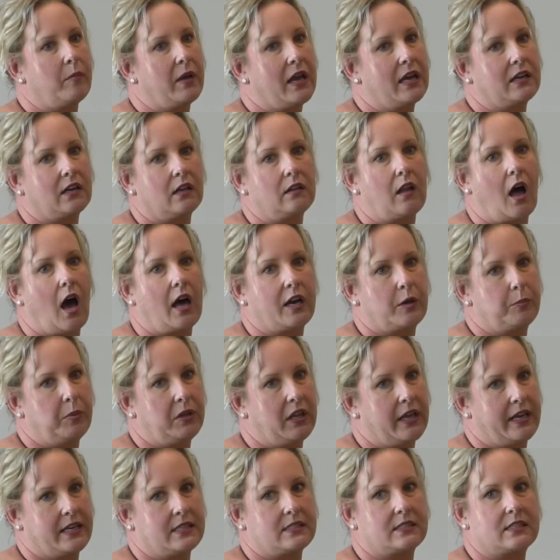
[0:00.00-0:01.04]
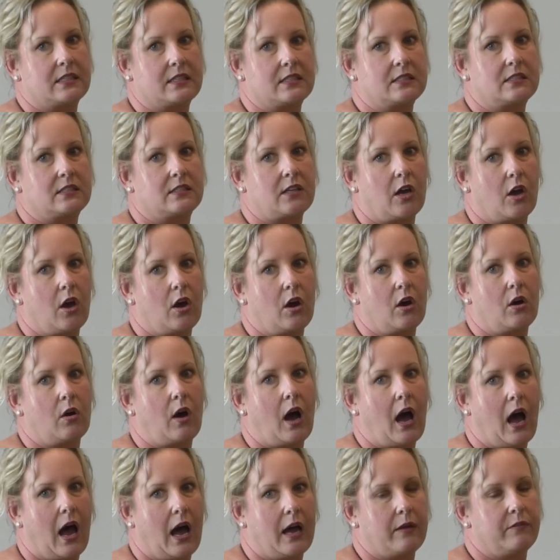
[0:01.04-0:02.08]
in a lot of places.
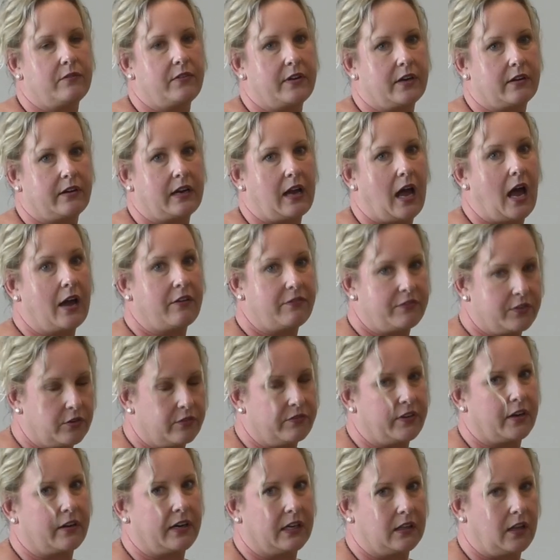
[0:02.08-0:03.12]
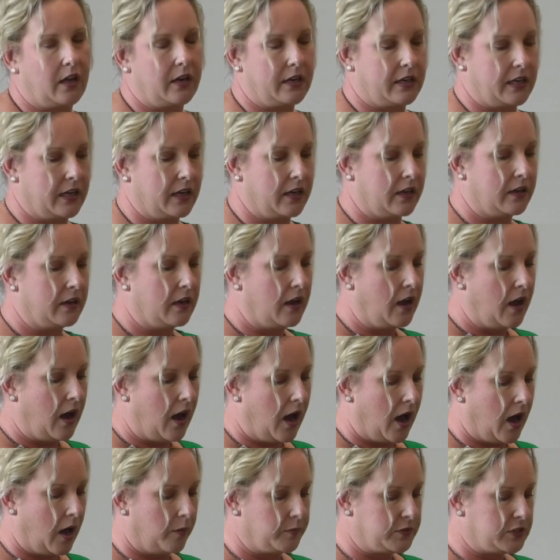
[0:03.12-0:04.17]
So I feel very lucky
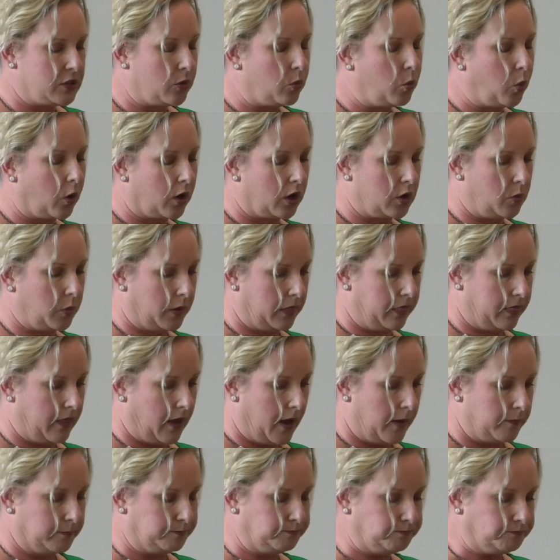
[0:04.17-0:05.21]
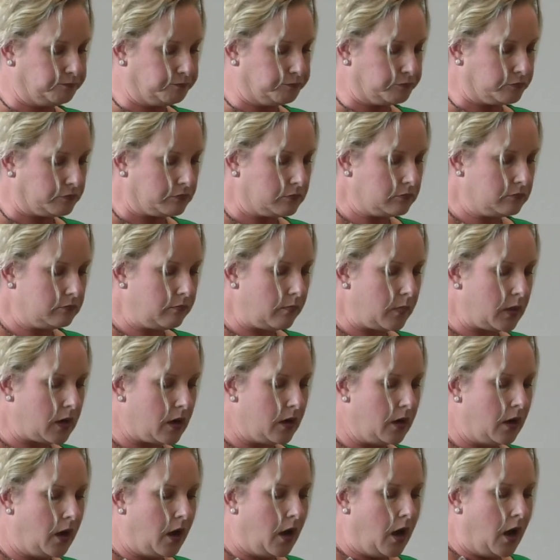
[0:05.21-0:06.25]
to work with them.
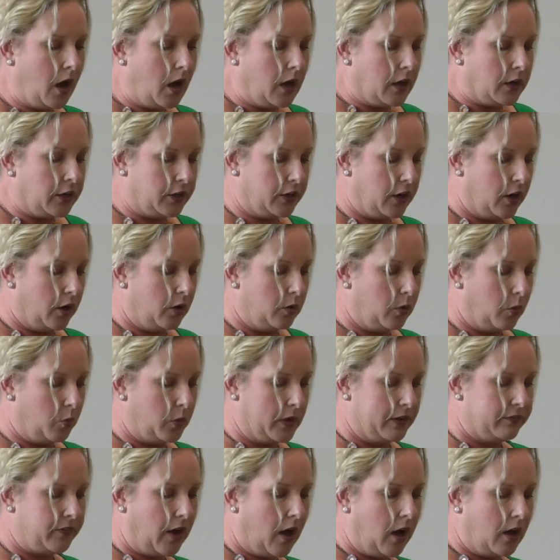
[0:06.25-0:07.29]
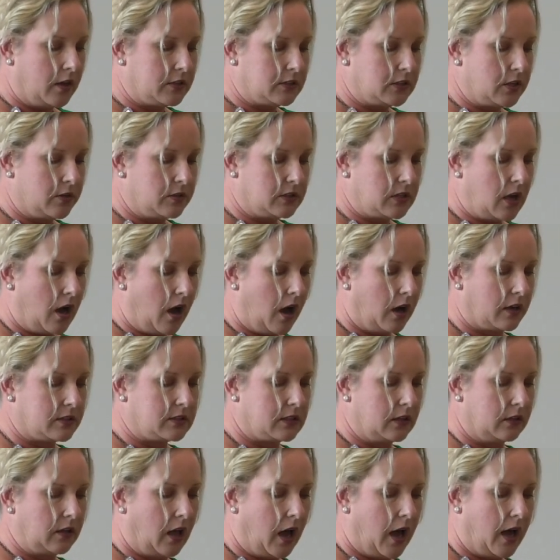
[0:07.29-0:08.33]
You know, we've also
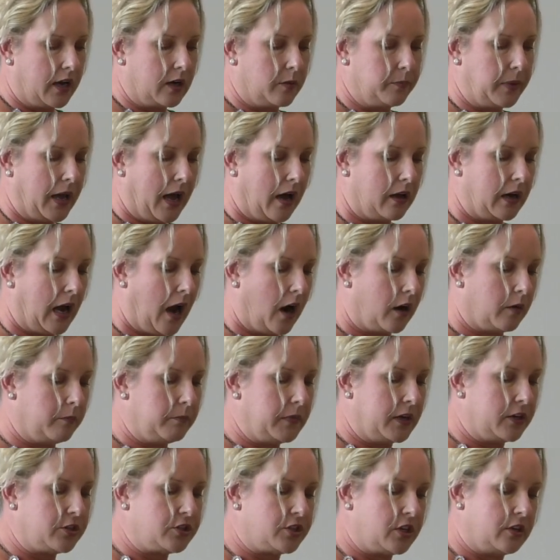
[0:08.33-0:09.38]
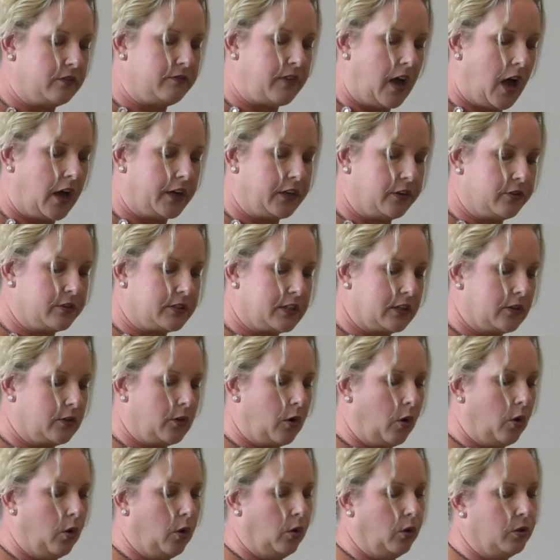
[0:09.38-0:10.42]
talked a lot about our mission, values, and
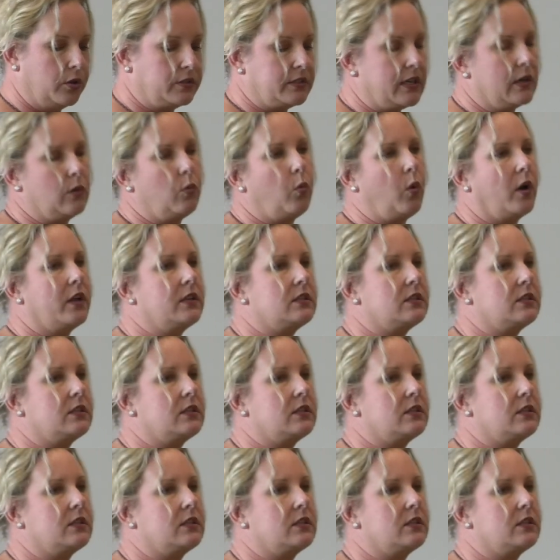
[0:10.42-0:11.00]
goals, and